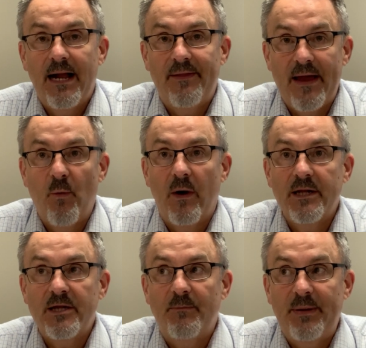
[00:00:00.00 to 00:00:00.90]
And they
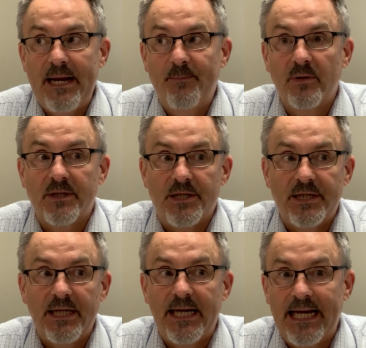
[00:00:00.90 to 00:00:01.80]
wanted the people to
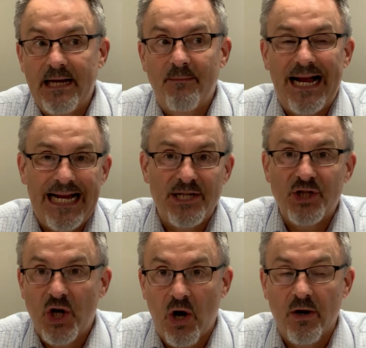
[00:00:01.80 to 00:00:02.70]
see him
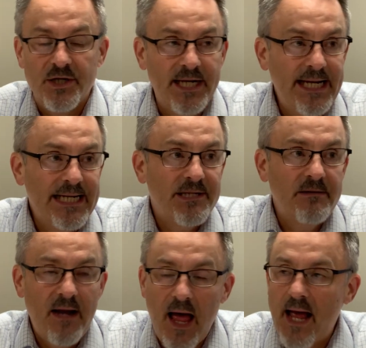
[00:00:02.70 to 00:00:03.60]
as cursed. He is
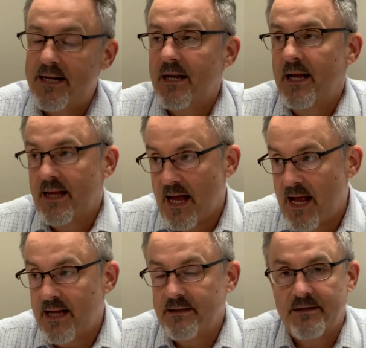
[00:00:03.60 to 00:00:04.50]
not
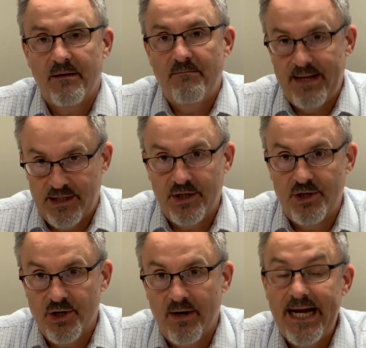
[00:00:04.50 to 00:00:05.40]
God's
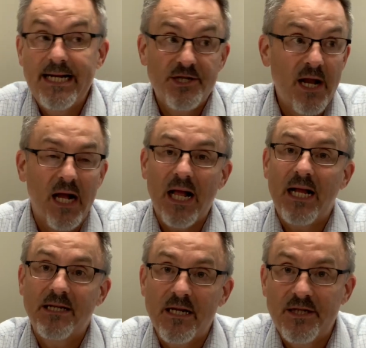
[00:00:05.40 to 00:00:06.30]
messenger. He is not
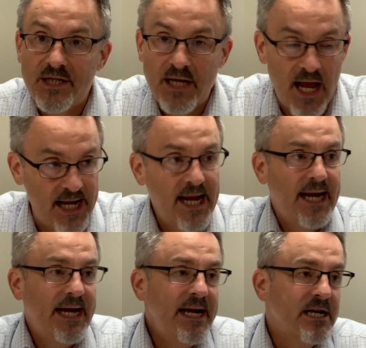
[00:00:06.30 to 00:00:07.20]
God's son.
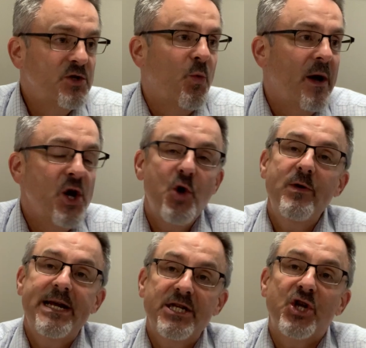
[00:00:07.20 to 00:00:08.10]
He is one
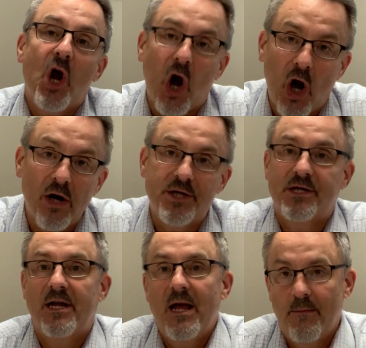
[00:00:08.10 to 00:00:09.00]
who is
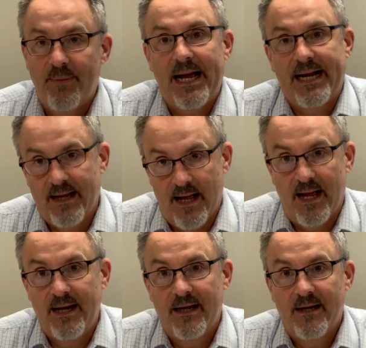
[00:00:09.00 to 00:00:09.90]
cursed by
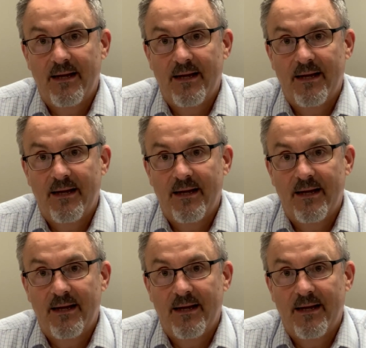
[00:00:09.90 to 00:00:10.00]
God.